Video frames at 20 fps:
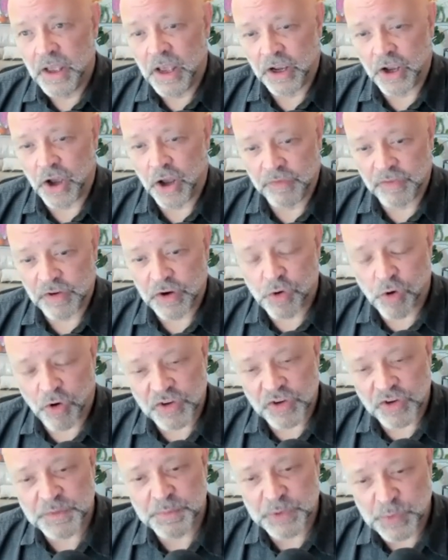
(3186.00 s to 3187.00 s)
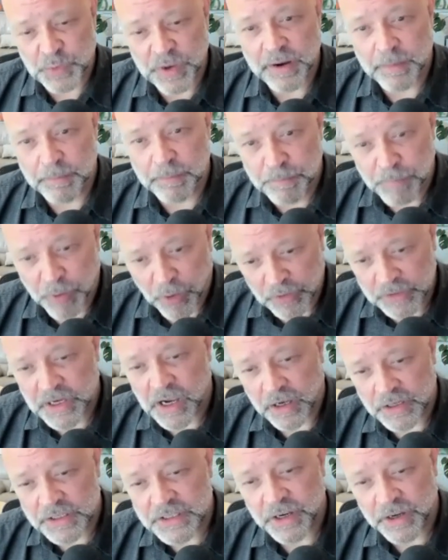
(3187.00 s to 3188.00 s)
kind of a cross between a
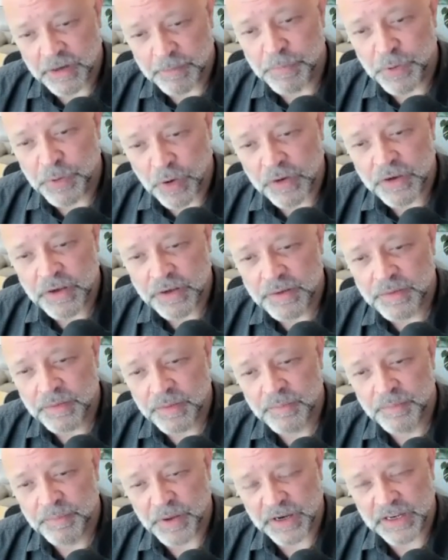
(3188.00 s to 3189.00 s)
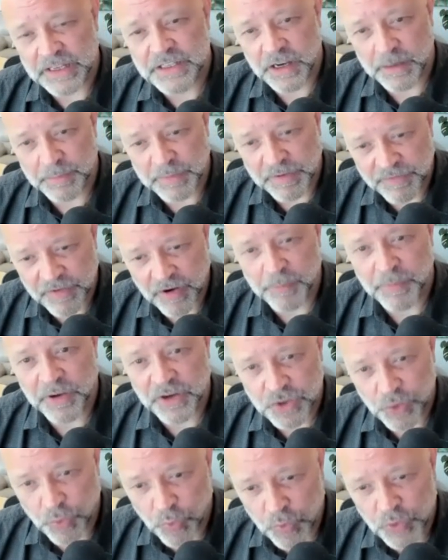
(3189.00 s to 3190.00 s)
podcast and a book, but it's going to be very
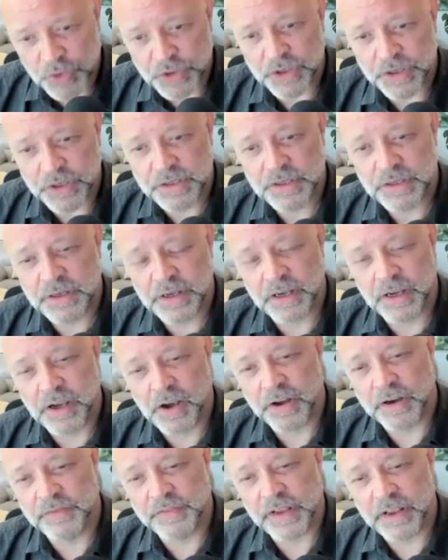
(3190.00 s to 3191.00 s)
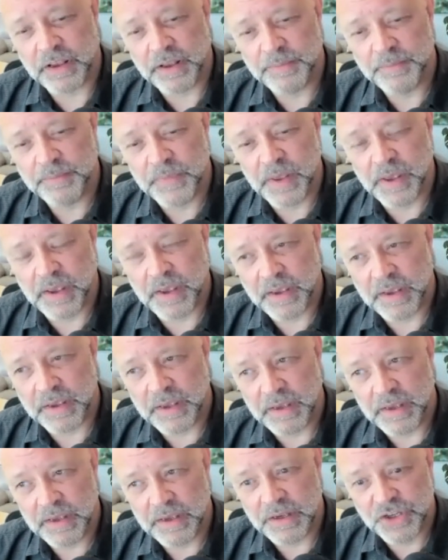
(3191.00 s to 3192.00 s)
much ordered, a kind of a,
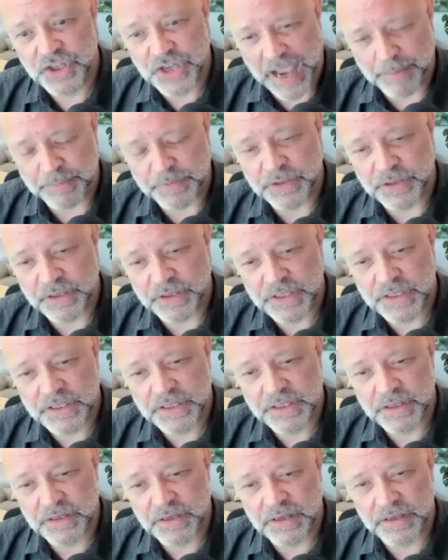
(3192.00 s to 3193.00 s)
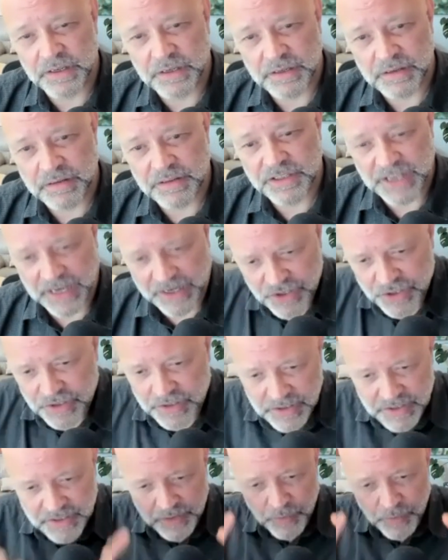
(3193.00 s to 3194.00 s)
a chapters and
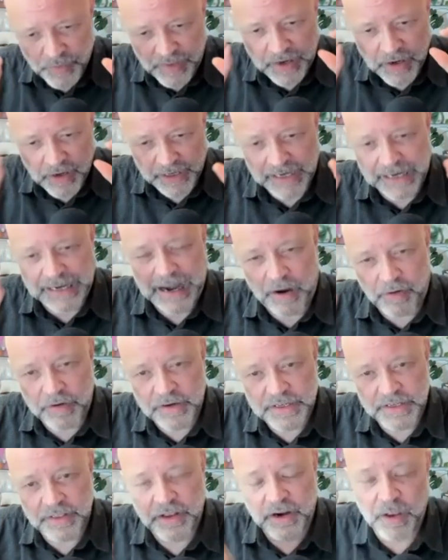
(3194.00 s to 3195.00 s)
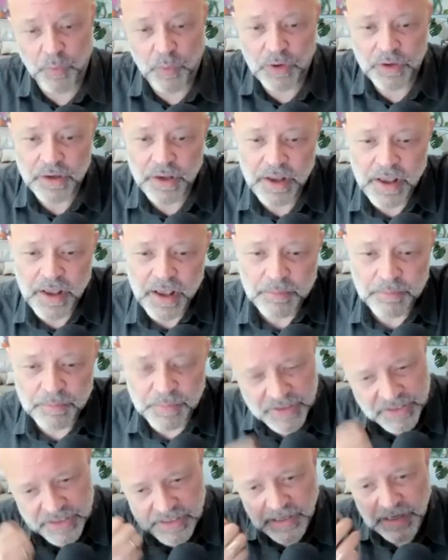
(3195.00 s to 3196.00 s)
sections and all that kind of clarity that I want,
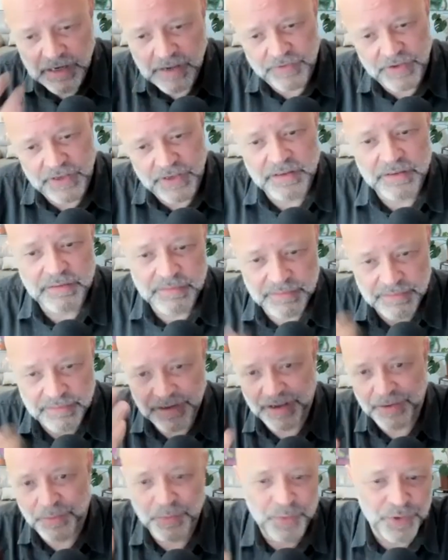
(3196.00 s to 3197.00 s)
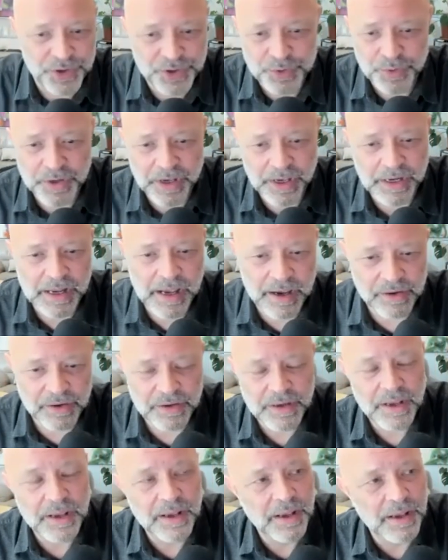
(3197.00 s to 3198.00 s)
but delivered like we're talking now.
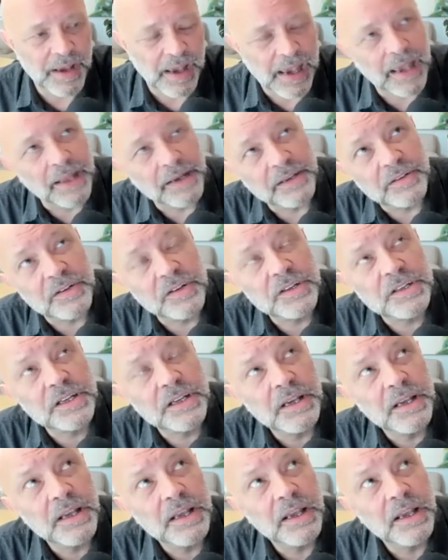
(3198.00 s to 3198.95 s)
And